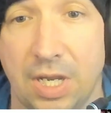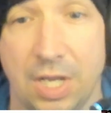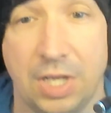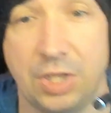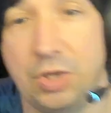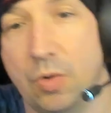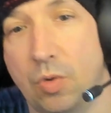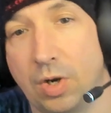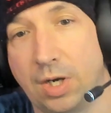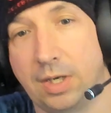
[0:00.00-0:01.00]

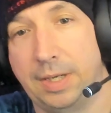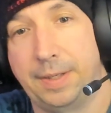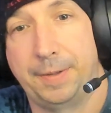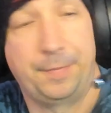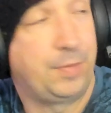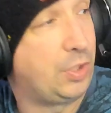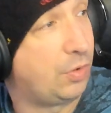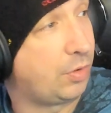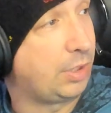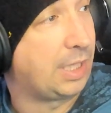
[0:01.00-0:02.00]
your
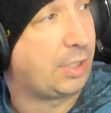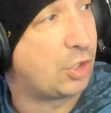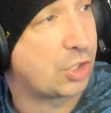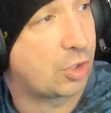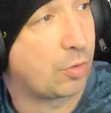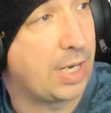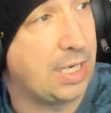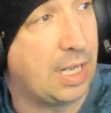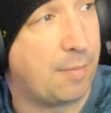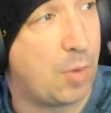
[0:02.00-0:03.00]
you'll just create
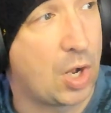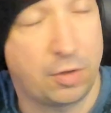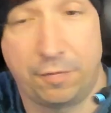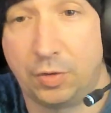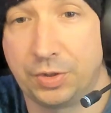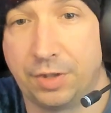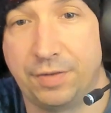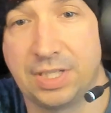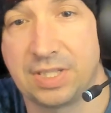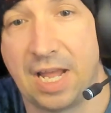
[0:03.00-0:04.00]
a model folder if
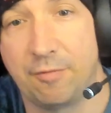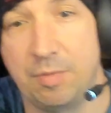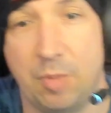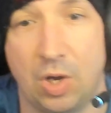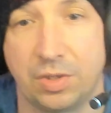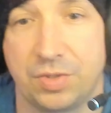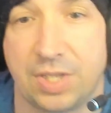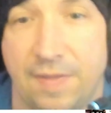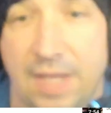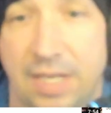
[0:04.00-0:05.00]
it doesn't have one, models,
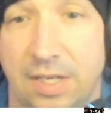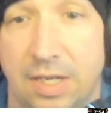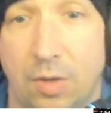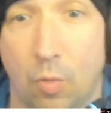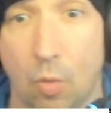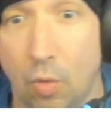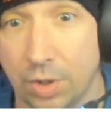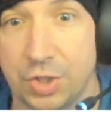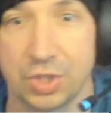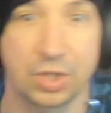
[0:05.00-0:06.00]
and then or
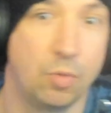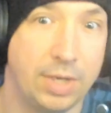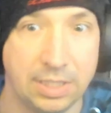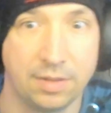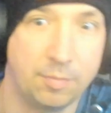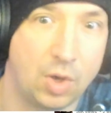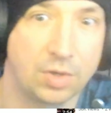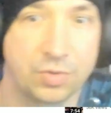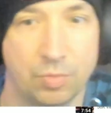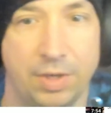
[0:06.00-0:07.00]
just go into the
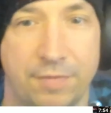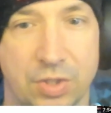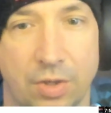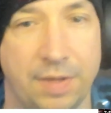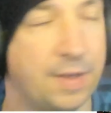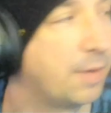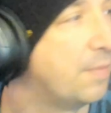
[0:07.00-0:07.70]
models one if it's already there,